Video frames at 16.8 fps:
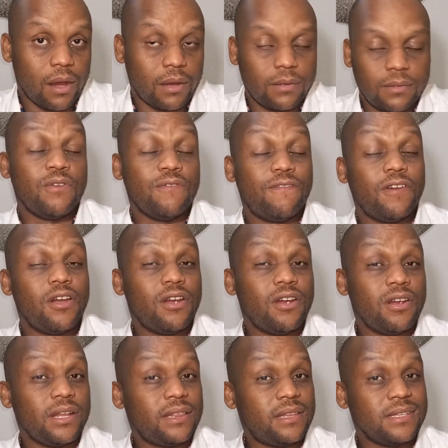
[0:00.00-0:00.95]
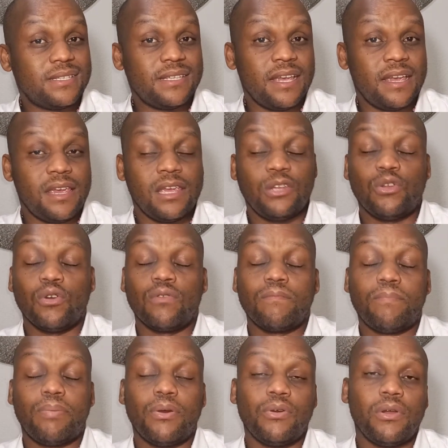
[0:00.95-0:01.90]
You've heard the saying, don't
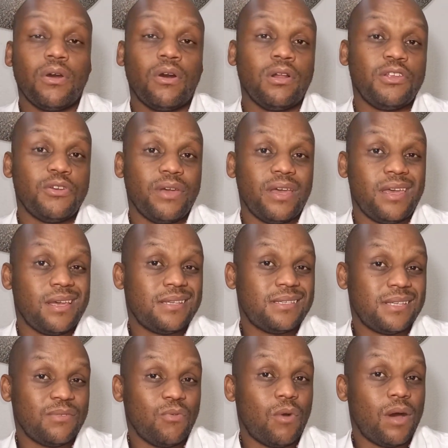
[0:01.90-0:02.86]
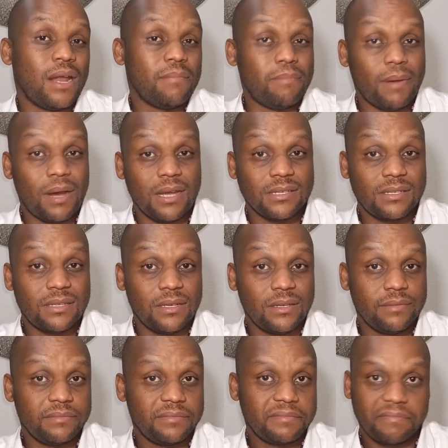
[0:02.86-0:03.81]
put all your eggs in one basket.
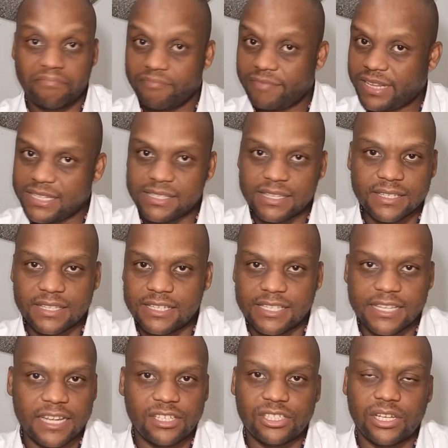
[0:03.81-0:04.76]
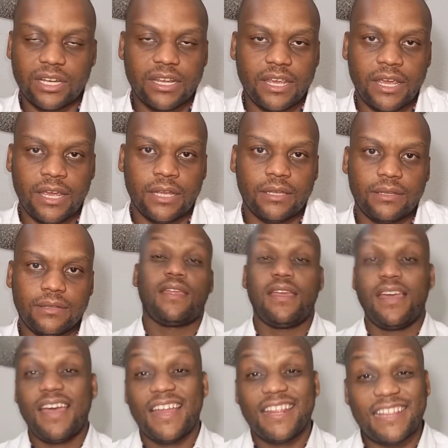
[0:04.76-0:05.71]
This is essentially it.
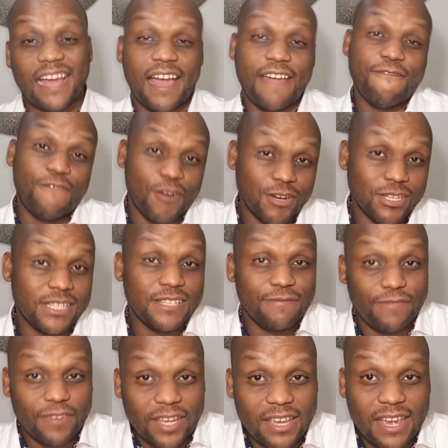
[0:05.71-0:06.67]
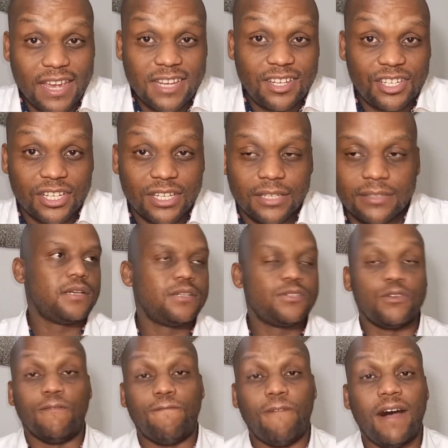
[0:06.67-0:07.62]
Diversification.
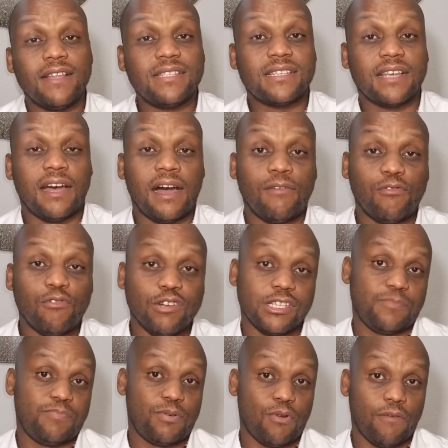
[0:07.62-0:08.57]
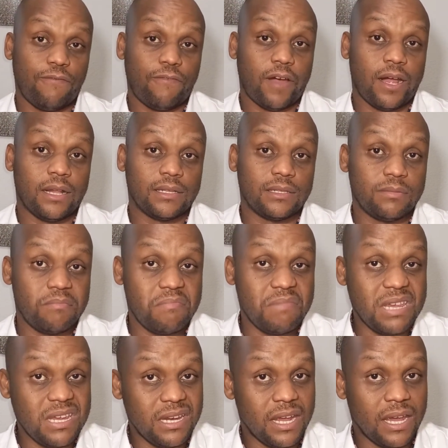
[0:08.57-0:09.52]
So funds are risk profile,
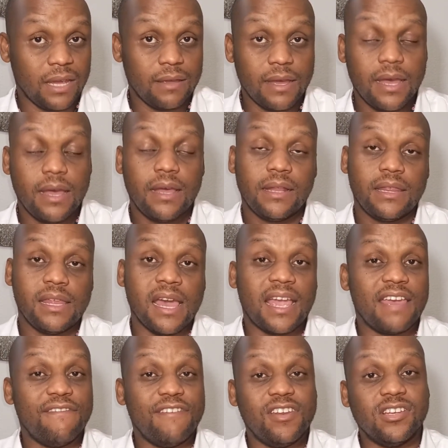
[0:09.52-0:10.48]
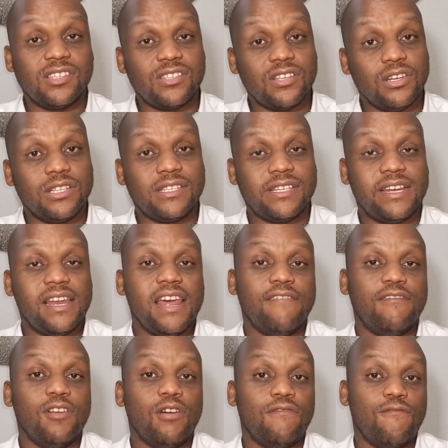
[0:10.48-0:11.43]
meaning they're given a certain
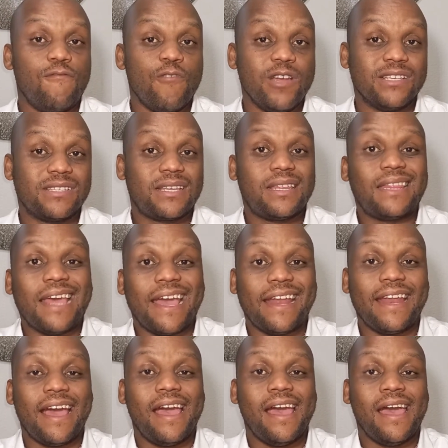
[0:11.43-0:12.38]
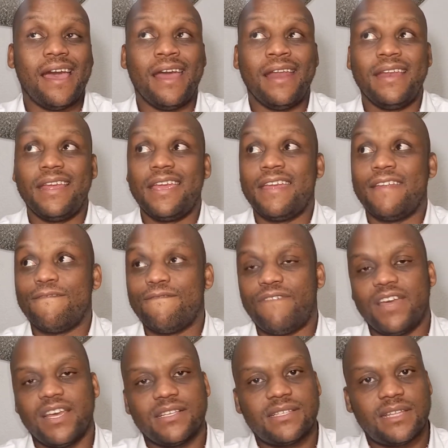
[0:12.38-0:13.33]
level of risk that an
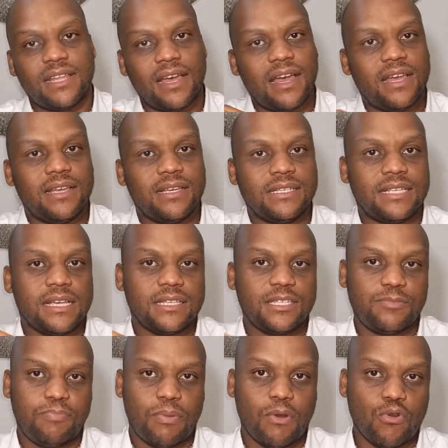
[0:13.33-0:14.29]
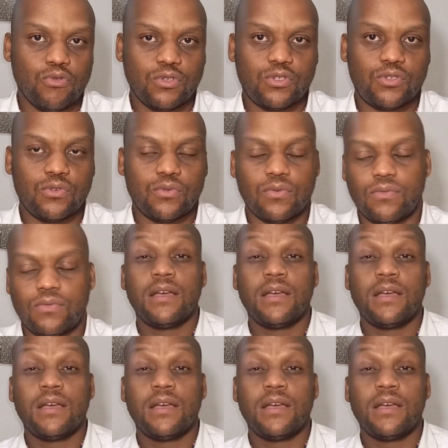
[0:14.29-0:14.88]
investor is exposed to.